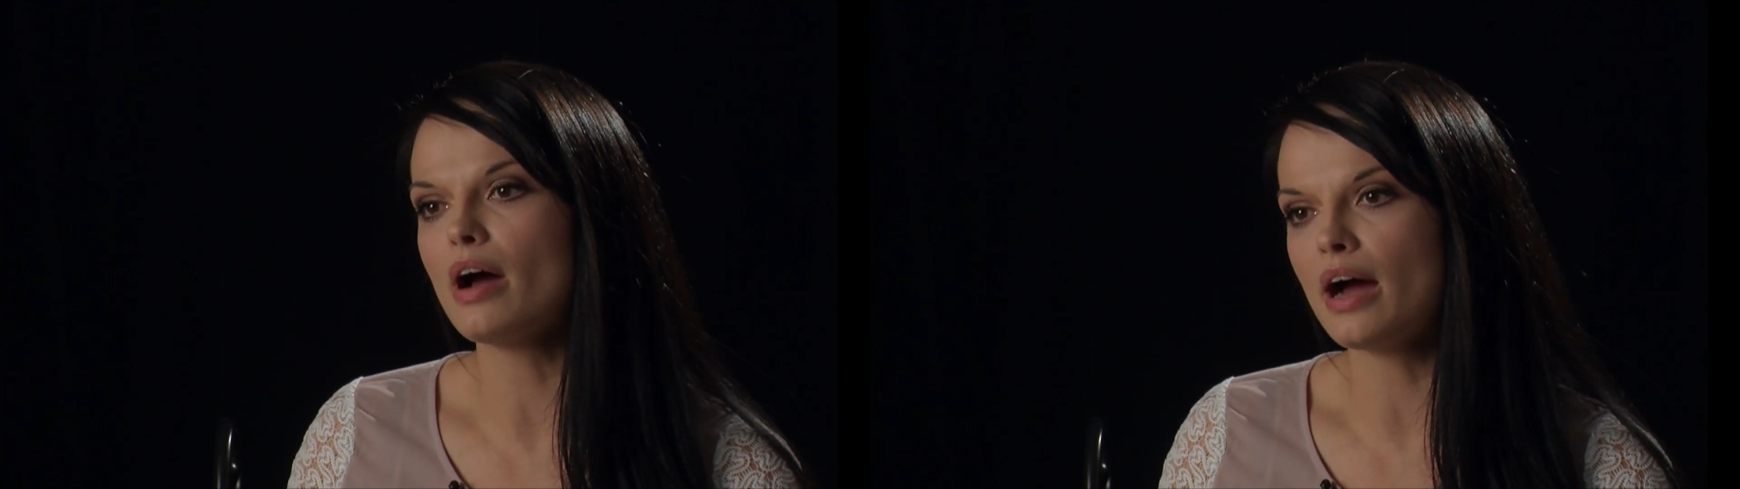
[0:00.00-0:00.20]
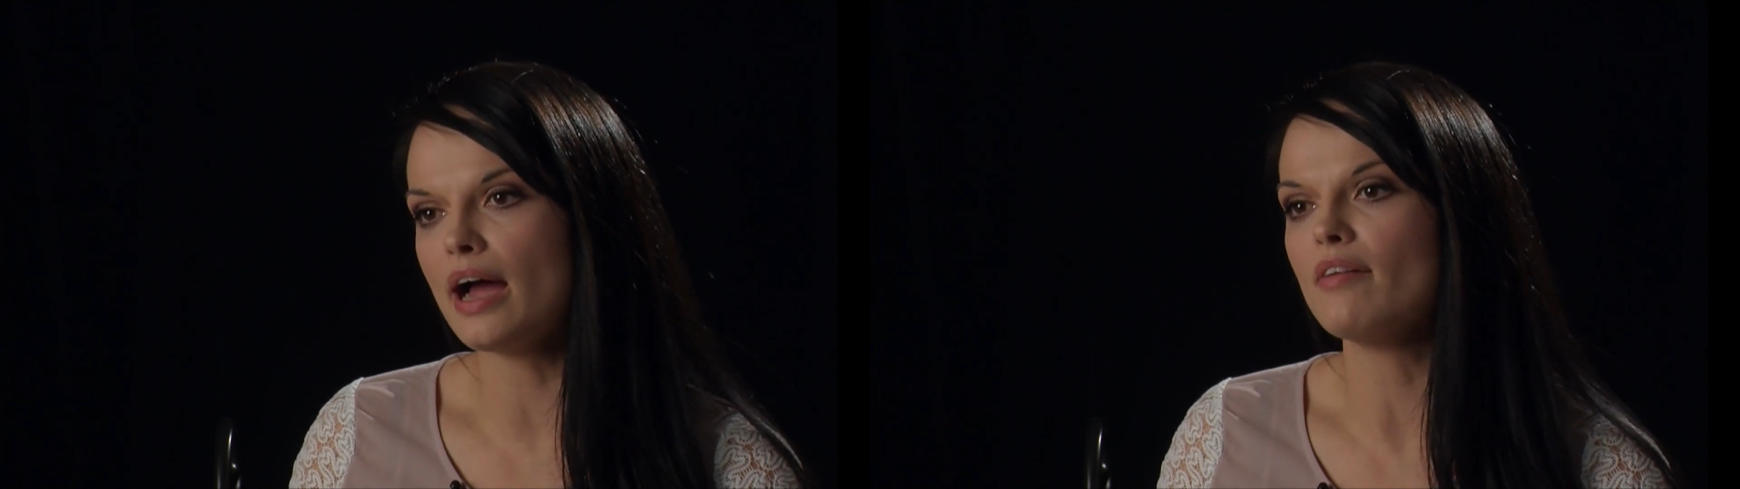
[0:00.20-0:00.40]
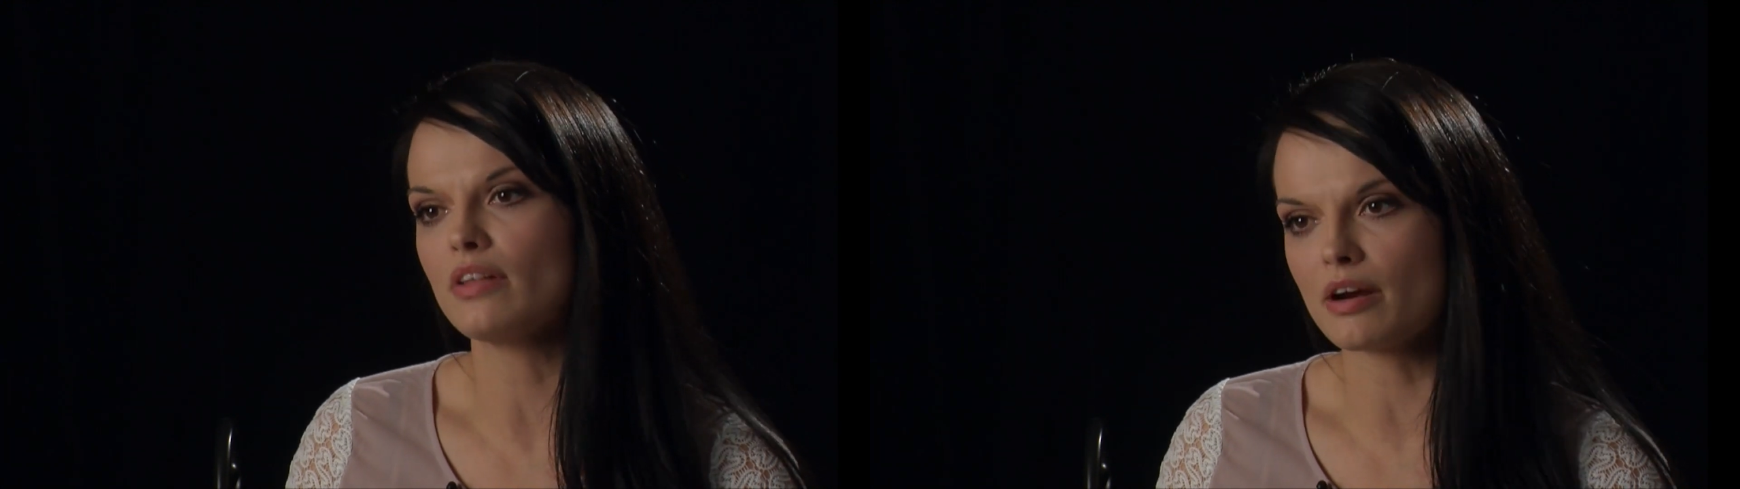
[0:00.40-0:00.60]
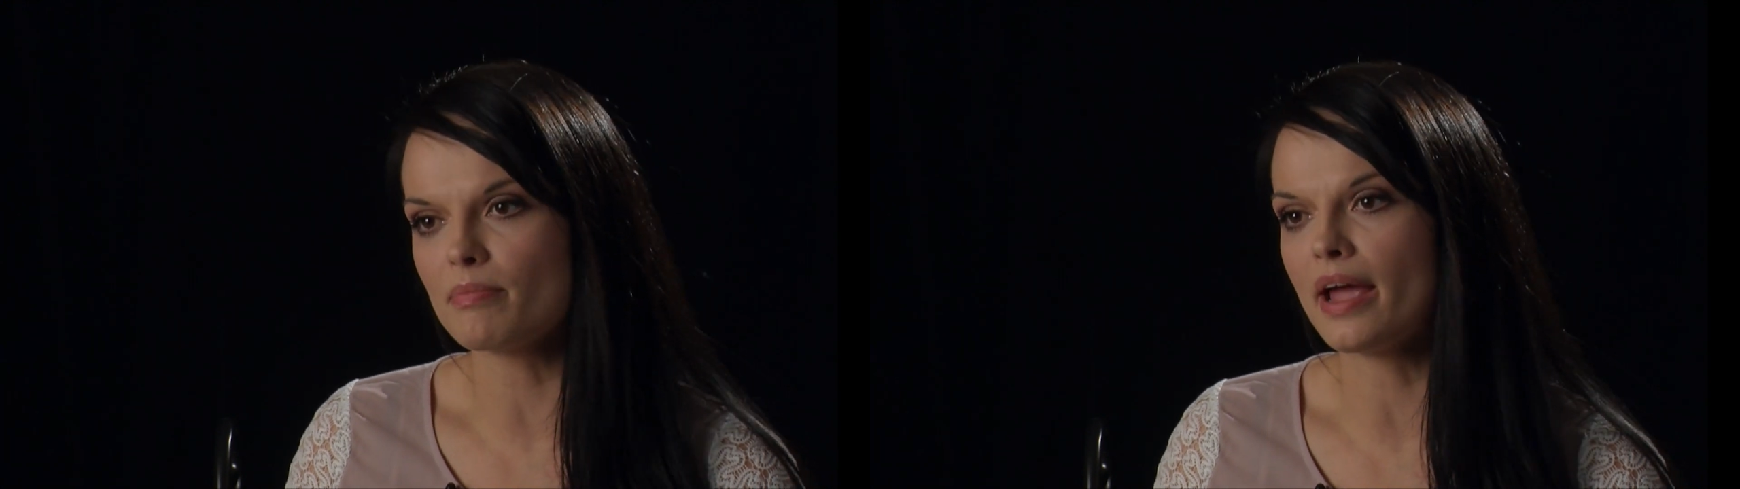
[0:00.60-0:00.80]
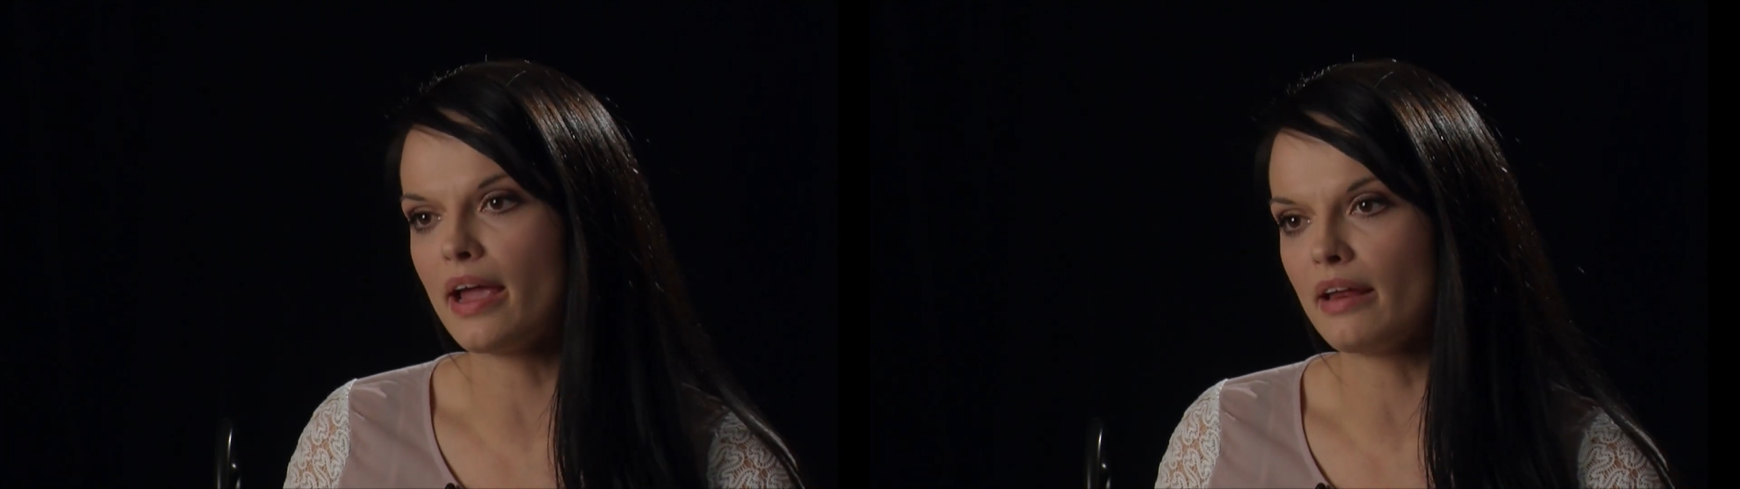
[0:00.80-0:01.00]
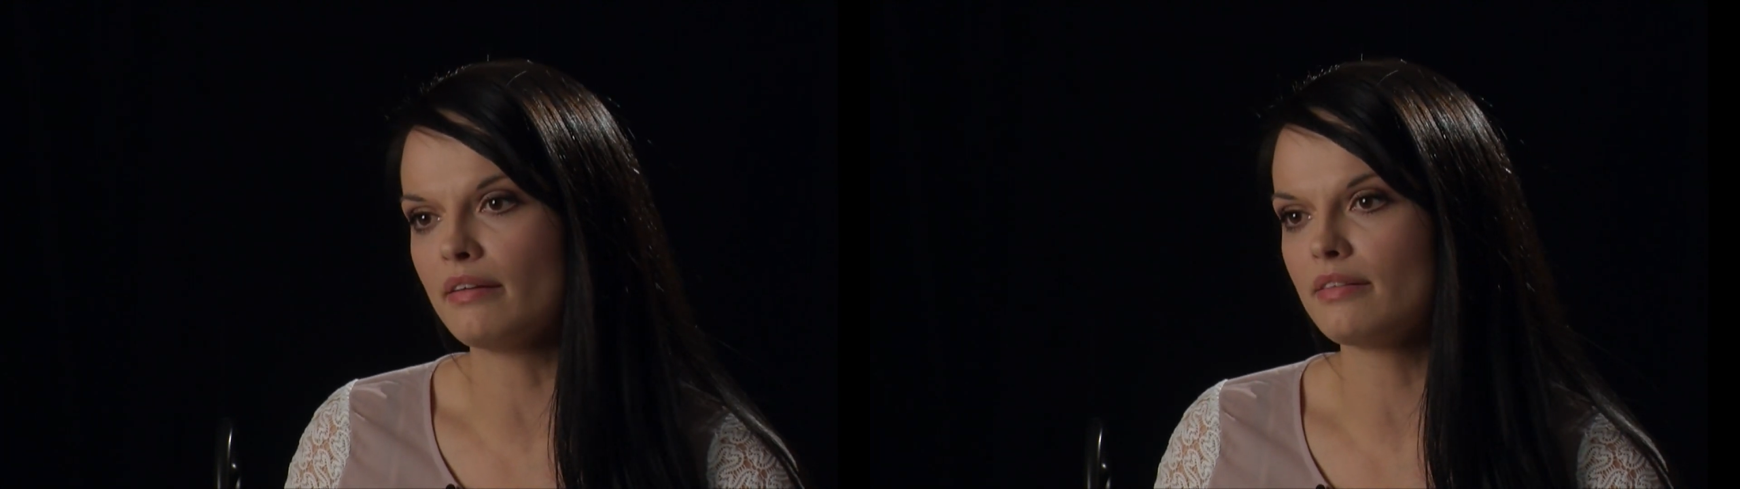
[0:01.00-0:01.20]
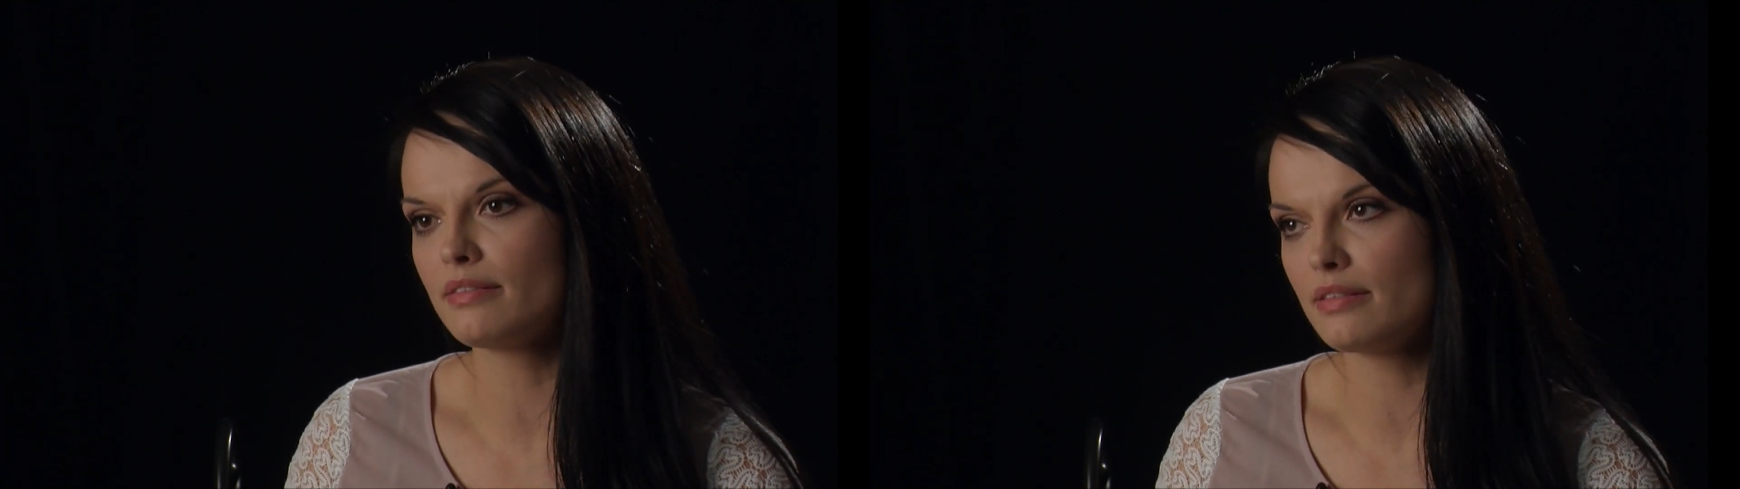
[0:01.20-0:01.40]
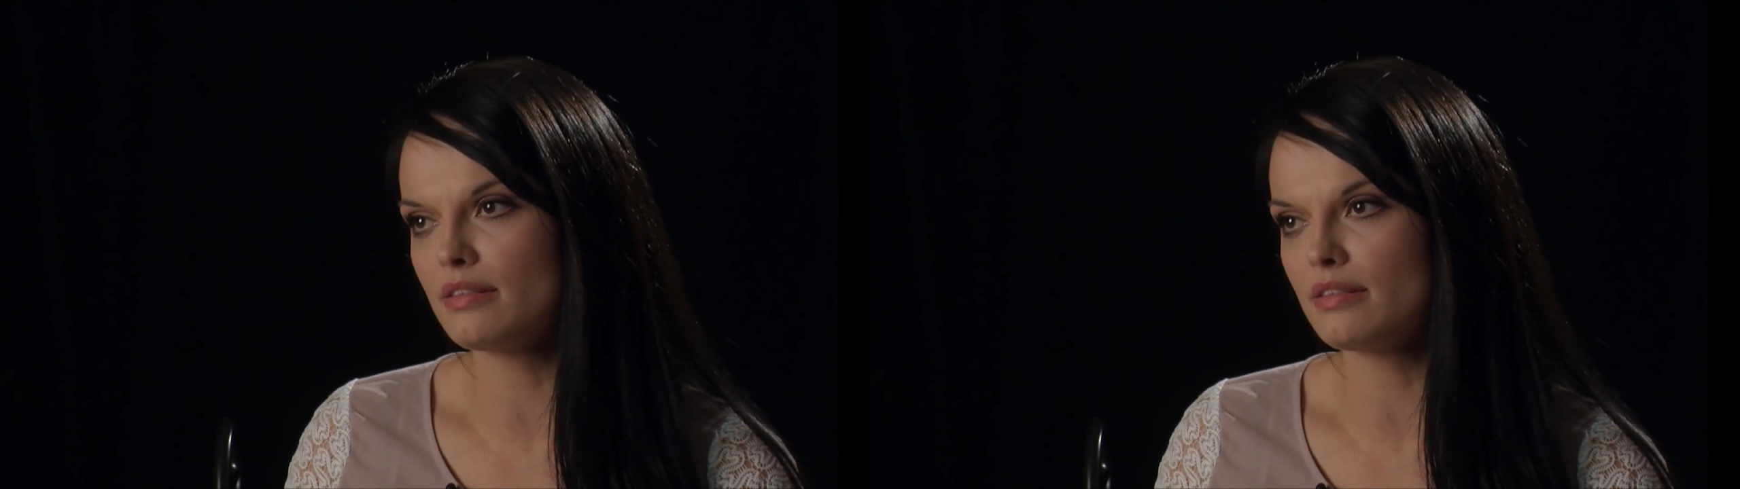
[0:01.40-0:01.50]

I have a lot of pain,